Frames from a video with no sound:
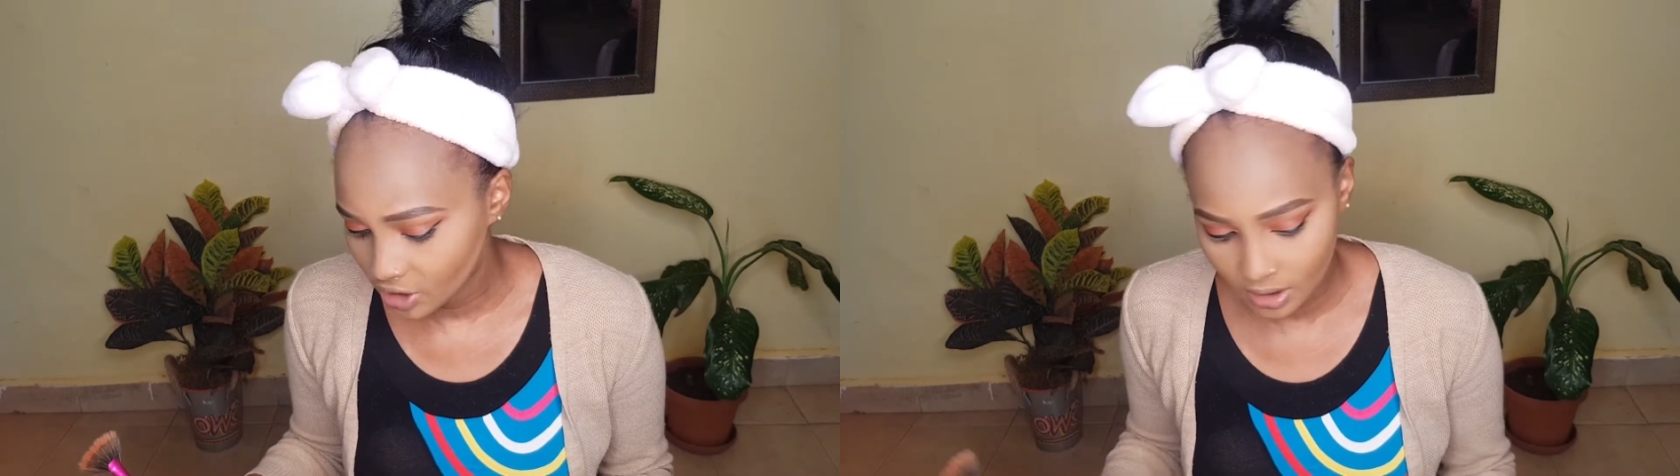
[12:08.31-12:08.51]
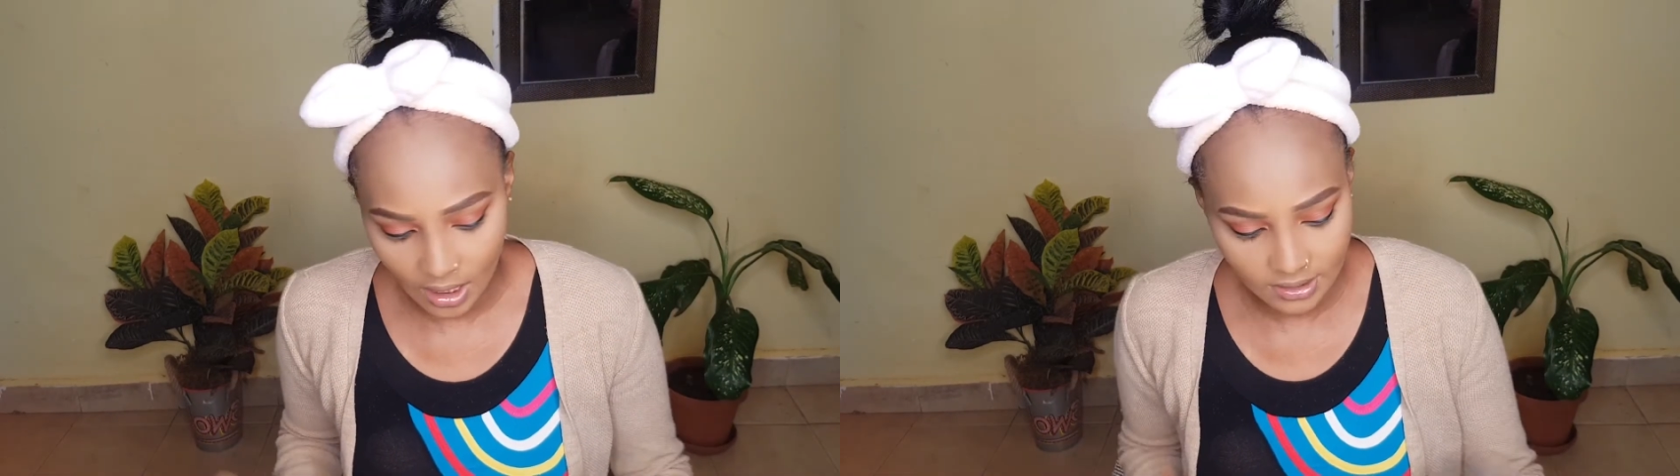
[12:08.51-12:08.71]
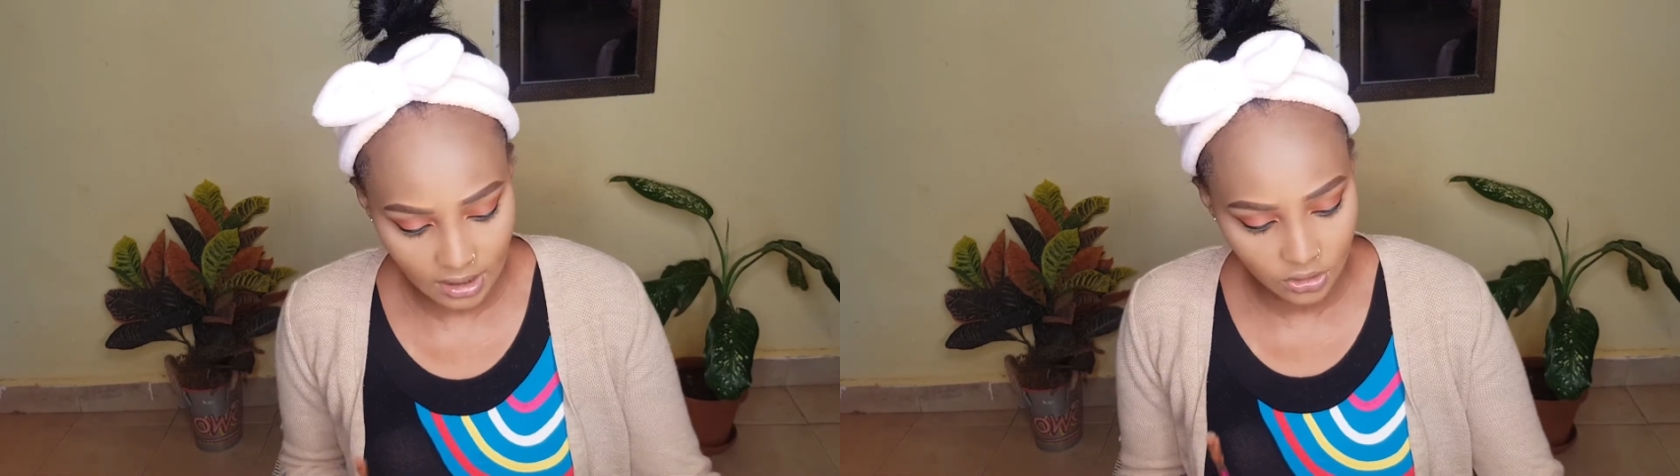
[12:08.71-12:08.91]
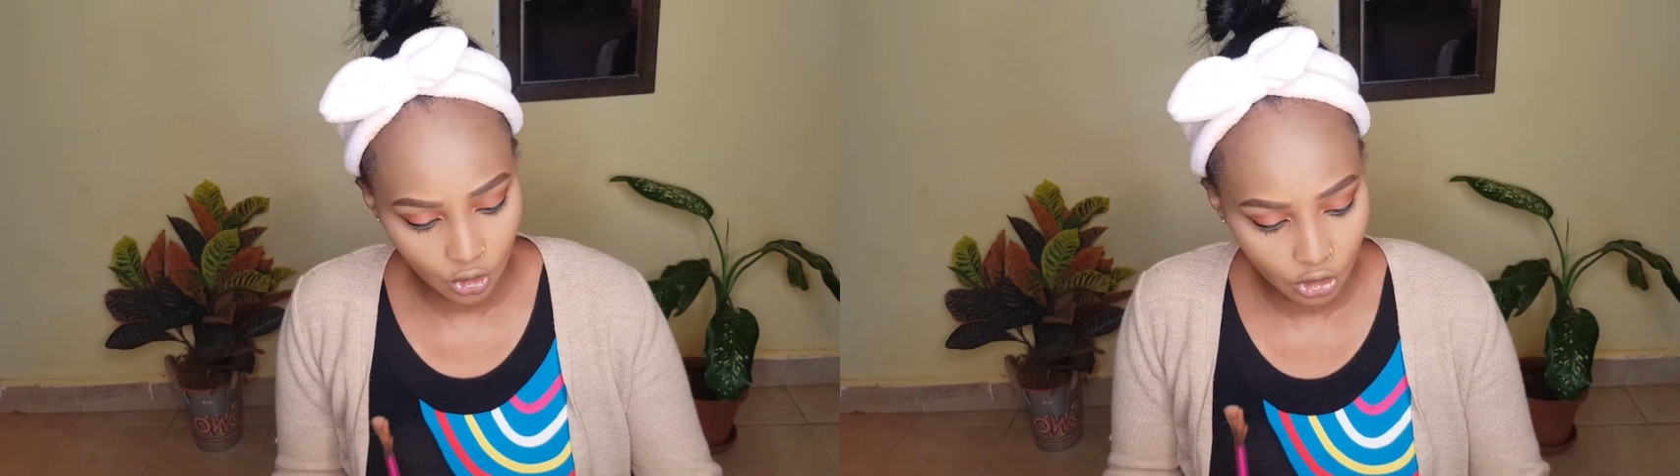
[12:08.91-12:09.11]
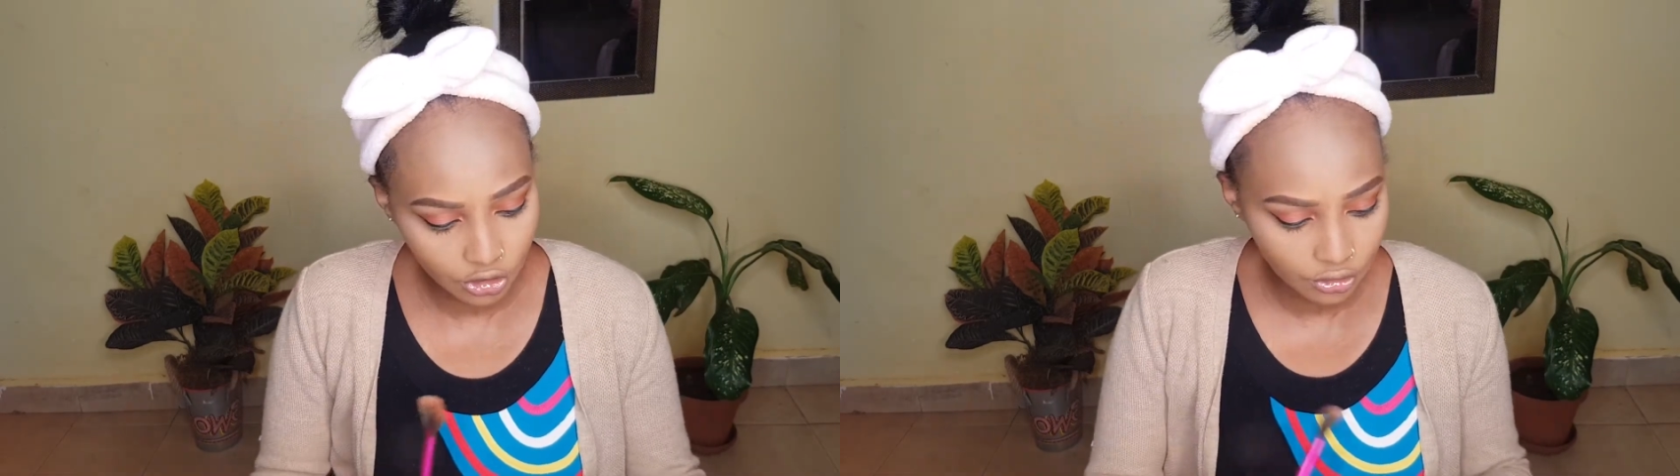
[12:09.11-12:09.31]
And as I
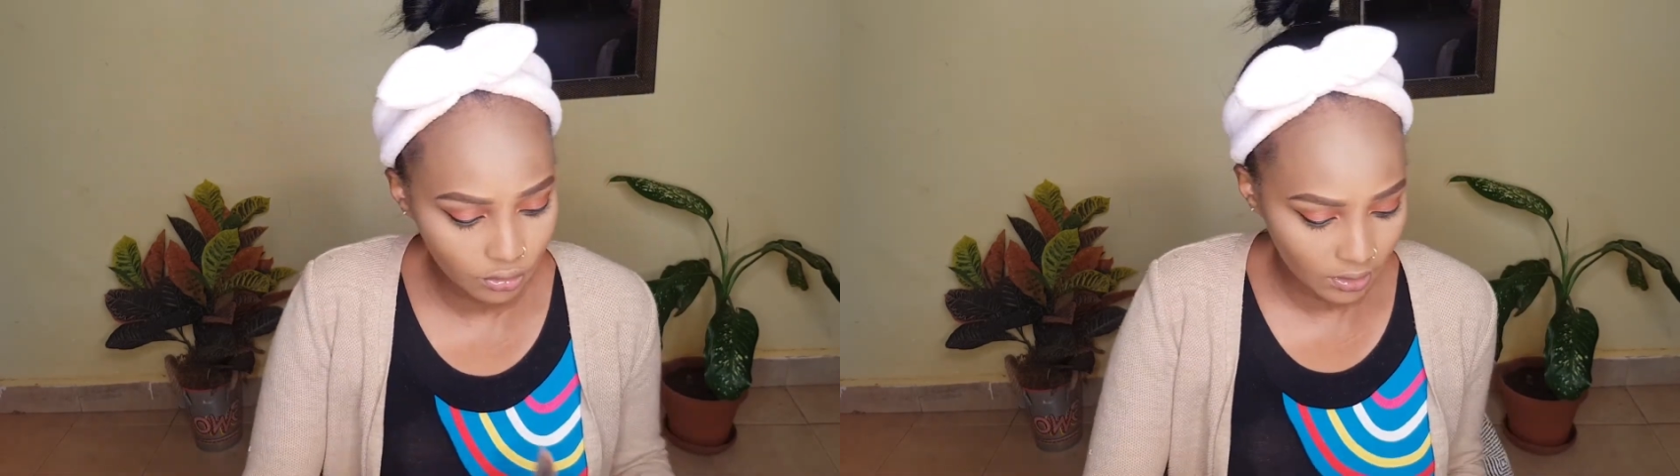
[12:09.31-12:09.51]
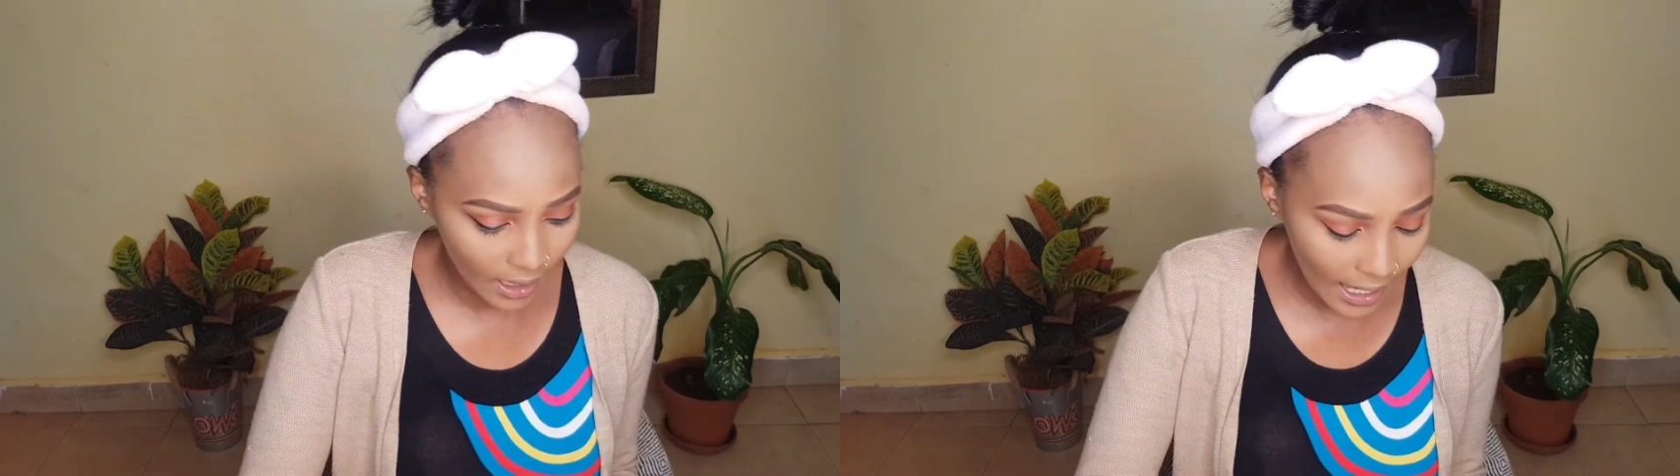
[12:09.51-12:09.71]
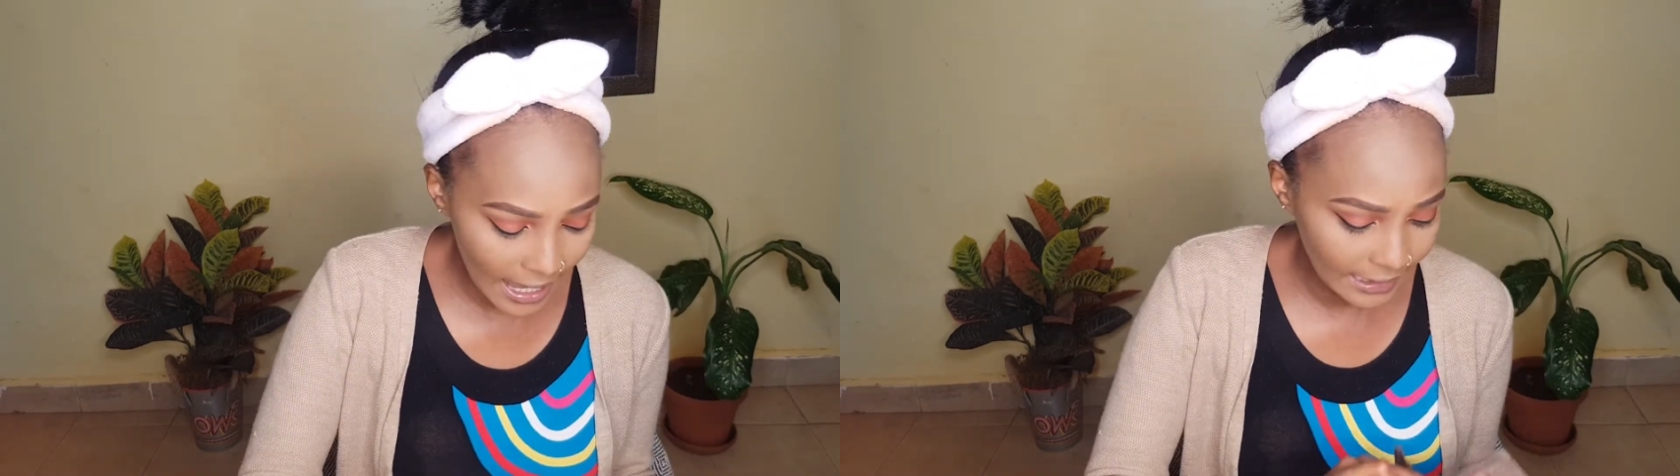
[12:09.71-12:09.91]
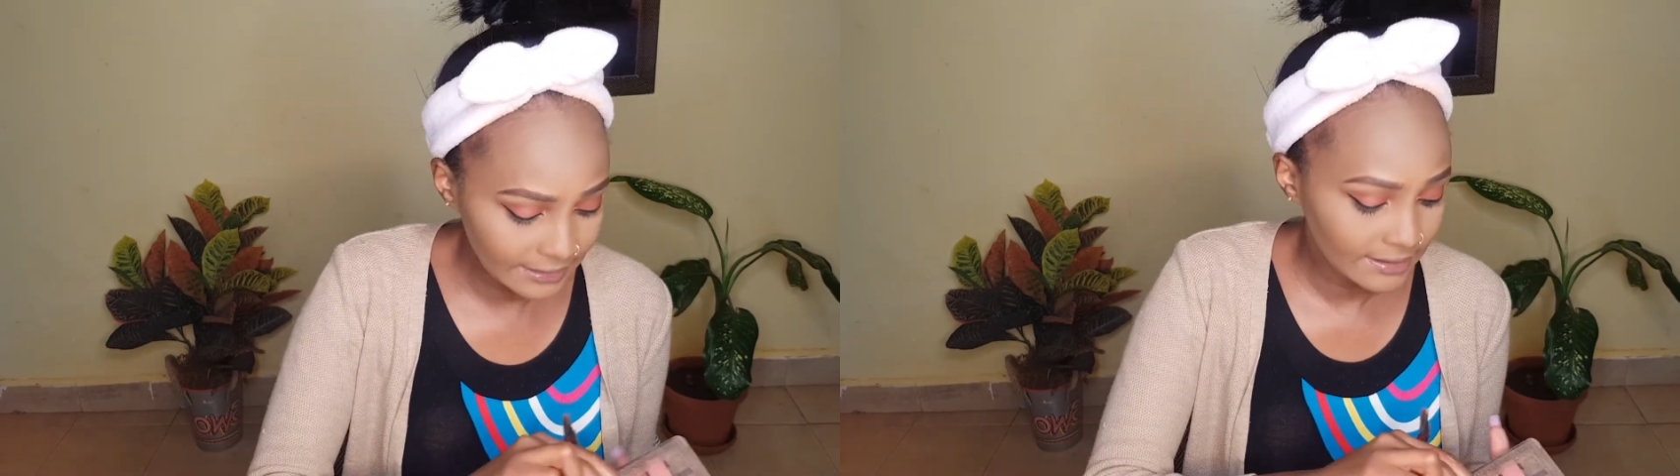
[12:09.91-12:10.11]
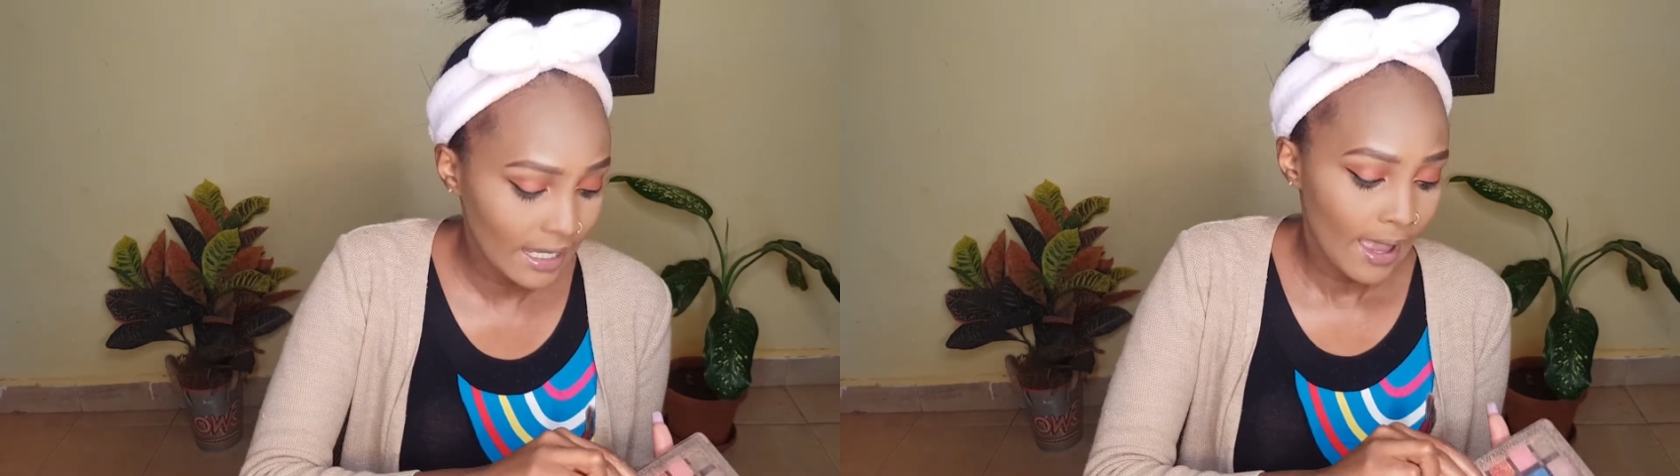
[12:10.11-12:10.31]
told you guys,